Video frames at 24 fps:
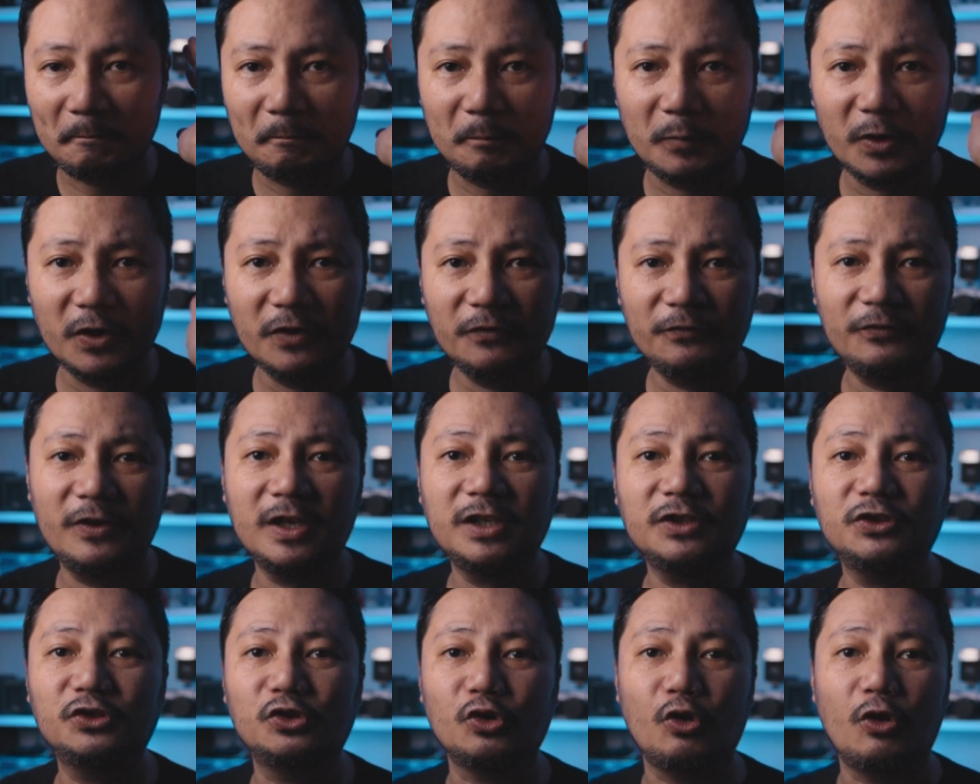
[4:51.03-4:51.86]

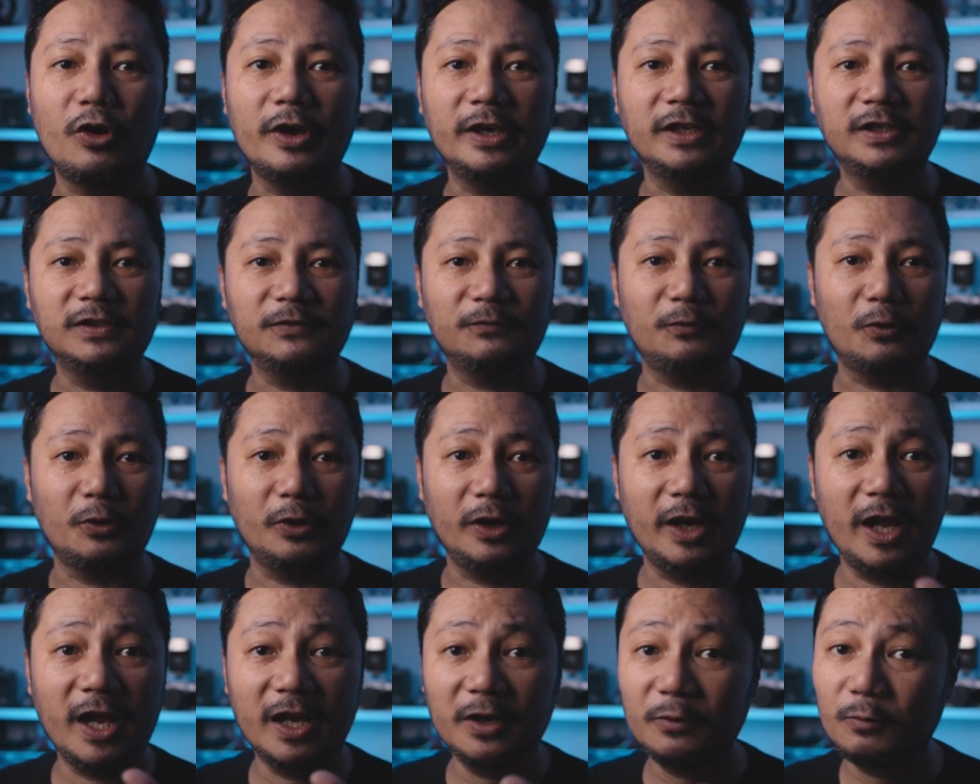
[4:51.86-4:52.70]
perfect choice
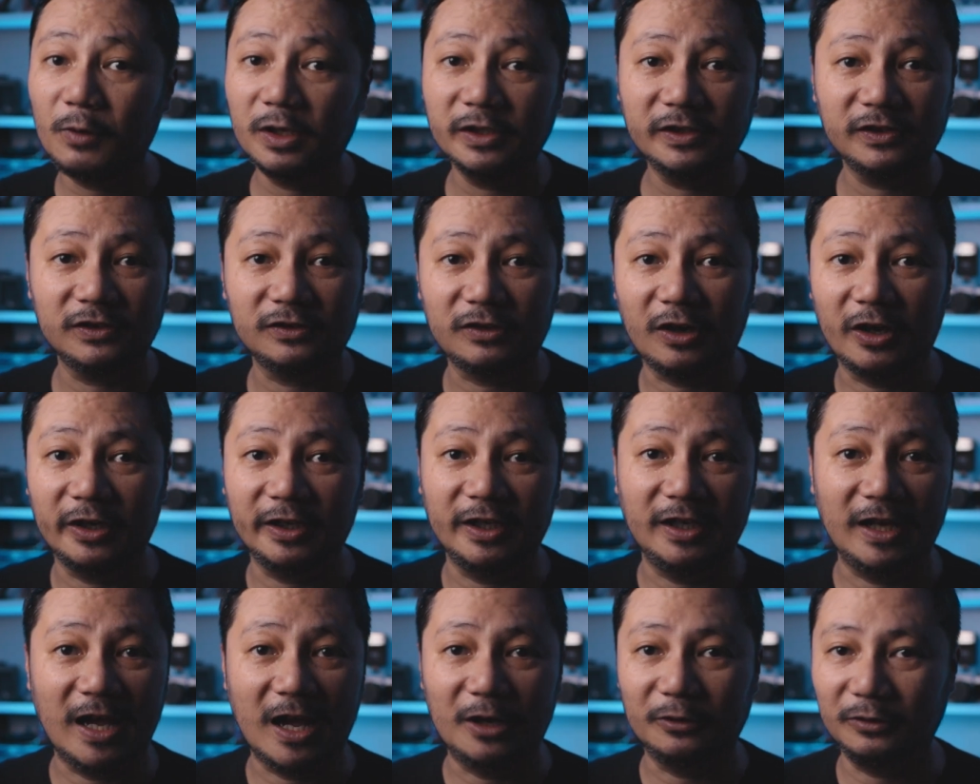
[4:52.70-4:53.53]
for anyone
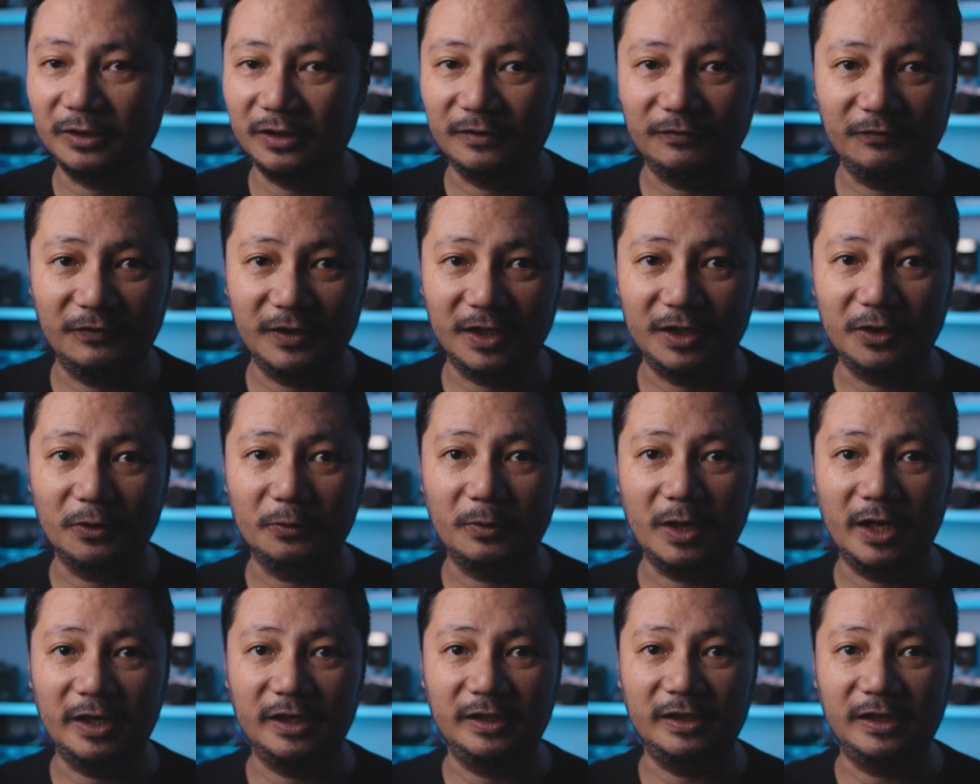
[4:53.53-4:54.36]
starting out in
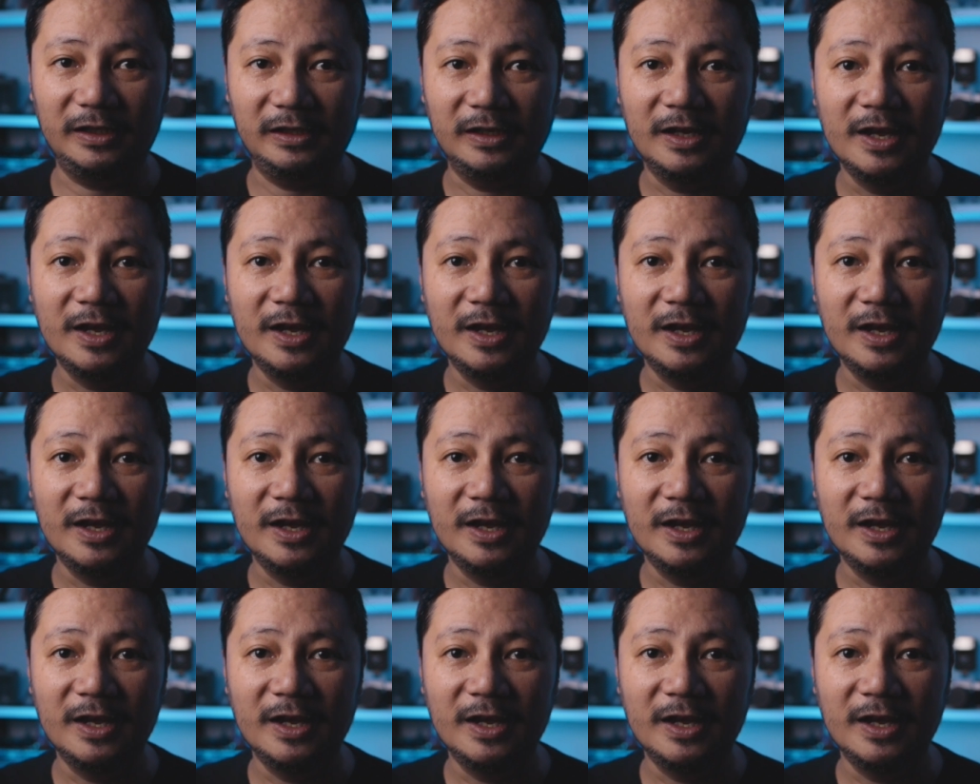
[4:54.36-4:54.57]
video editing.